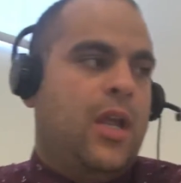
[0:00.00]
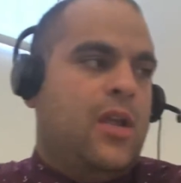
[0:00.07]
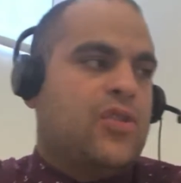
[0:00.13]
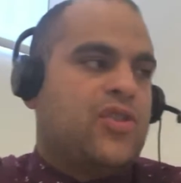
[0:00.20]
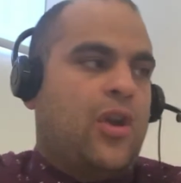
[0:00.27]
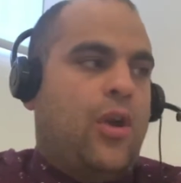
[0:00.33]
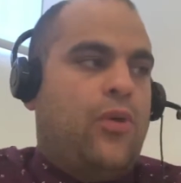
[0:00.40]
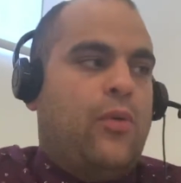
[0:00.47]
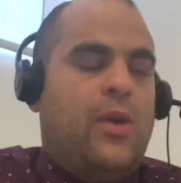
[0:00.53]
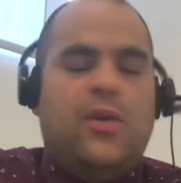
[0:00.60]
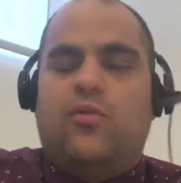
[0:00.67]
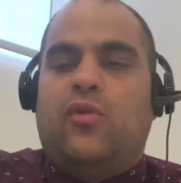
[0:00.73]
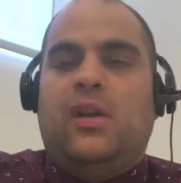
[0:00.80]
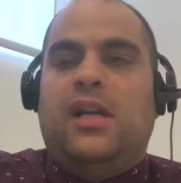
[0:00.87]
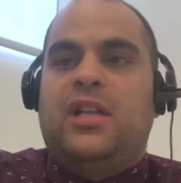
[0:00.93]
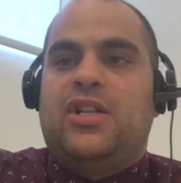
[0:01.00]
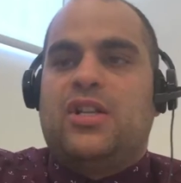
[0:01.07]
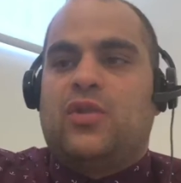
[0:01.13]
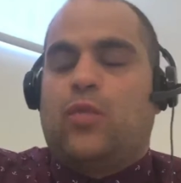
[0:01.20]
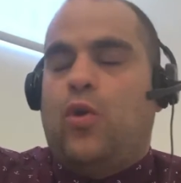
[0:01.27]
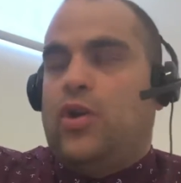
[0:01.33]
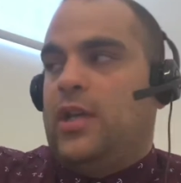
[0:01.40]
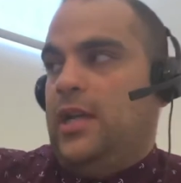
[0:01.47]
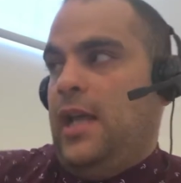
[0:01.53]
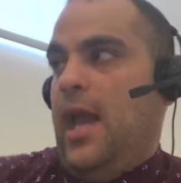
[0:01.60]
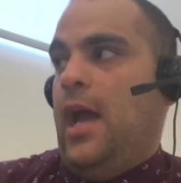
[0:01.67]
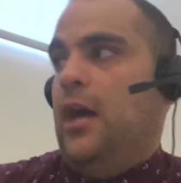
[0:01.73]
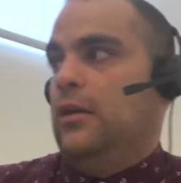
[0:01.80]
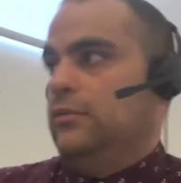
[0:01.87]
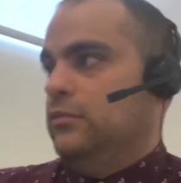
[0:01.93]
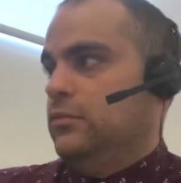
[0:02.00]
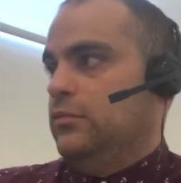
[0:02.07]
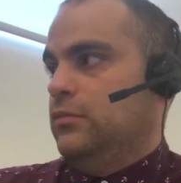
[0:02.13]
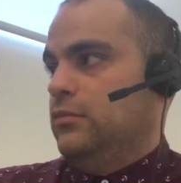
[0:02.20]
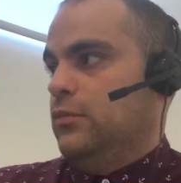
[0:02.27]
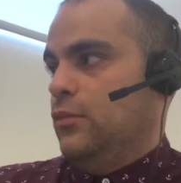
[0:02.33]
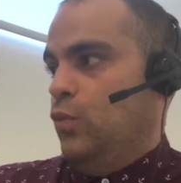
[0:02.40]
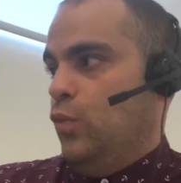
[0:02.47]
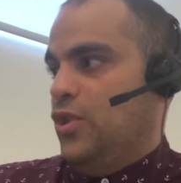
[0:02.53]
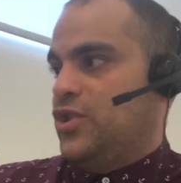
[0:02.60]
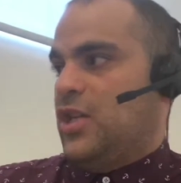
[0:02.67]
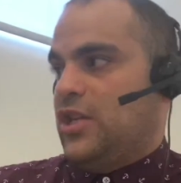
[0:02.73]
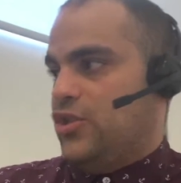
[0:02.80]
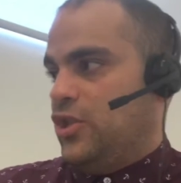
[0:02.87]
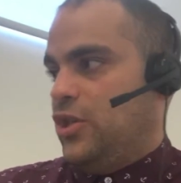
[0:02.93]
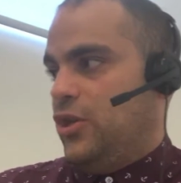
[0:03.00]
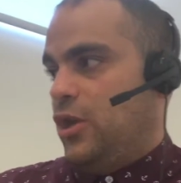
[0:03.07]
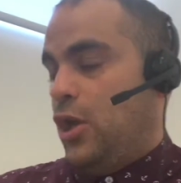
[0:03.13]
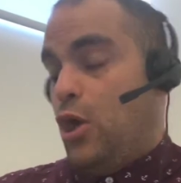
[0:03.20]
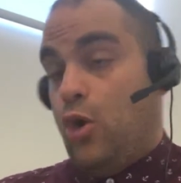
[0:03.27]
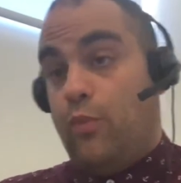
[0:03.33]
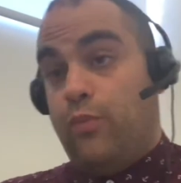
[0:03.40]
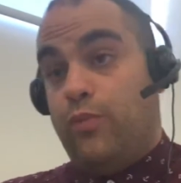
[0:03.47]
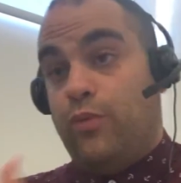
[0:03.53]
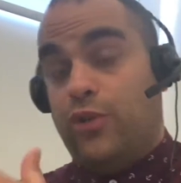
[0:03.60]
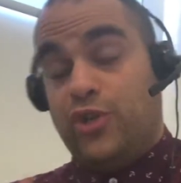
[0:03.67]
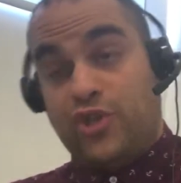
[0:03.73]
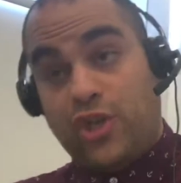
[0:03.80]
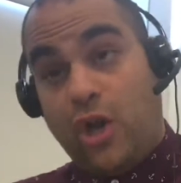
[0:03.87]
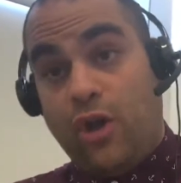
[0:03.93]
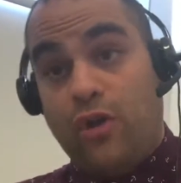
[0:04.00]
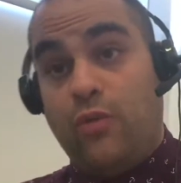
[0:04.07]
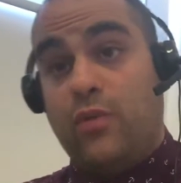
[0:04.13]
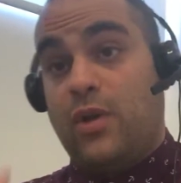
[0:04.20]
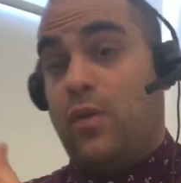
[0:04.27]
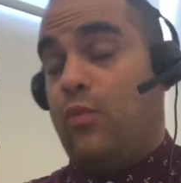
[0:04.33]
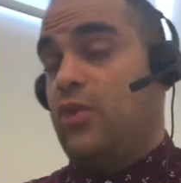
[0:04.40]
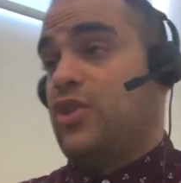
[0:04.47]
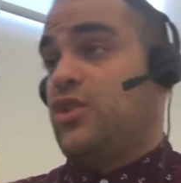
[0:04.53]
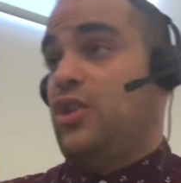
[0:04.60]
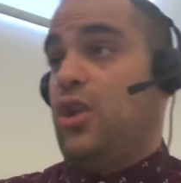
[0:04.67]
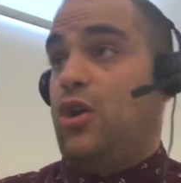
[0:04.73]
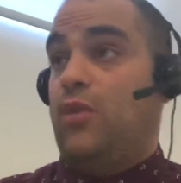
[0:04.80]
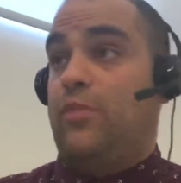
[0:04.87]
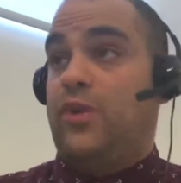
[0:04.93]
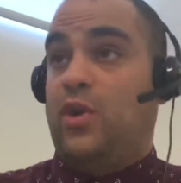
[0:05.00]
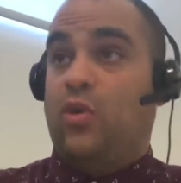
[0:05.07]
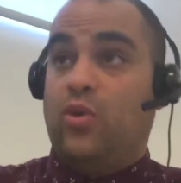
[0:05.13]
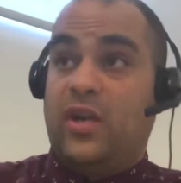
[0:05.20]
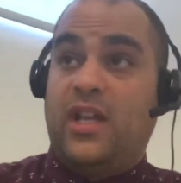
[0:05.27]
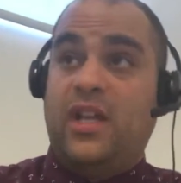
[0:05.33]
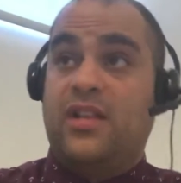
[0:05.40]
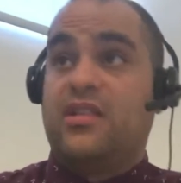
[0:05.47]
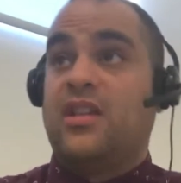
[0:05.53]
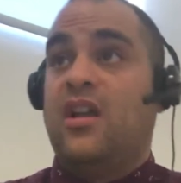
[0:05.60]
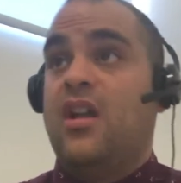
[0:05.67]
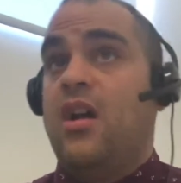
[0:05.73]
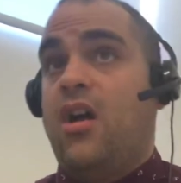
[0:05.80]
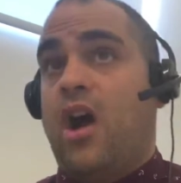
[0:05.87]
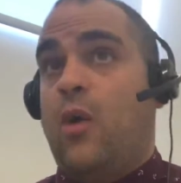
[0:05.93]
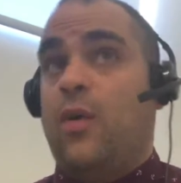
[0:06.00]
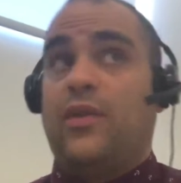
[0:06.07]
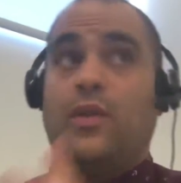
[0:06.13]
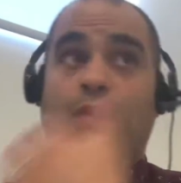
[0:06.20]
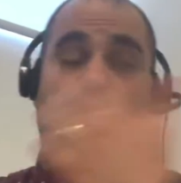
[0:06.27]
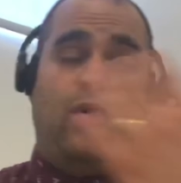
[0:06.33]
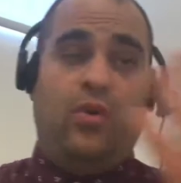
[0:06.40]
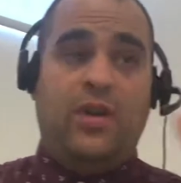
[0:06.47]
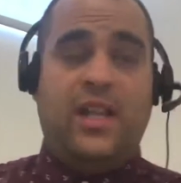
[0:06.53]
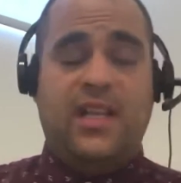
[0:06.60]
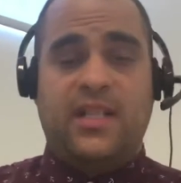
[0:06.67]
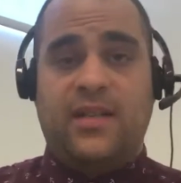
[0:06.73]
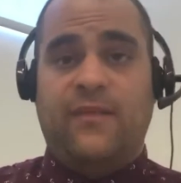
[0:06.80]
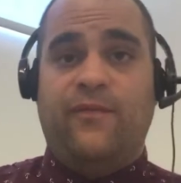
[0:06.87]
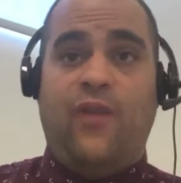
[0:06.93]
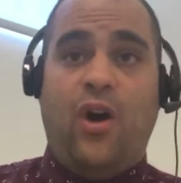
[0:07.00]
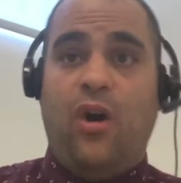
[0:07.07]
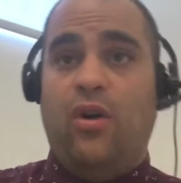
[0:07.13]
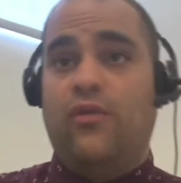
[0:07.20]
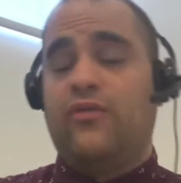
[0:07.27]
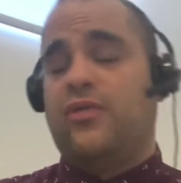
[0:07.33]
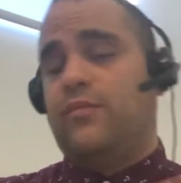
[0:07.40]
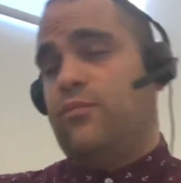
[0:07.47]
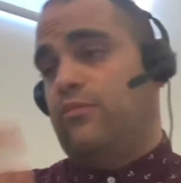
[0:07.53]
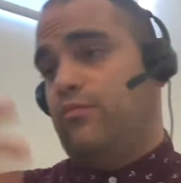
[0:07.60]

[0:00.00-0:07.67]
So it's really just working out what's actually going to help the show, what's going to help the audience. I want the audience involved,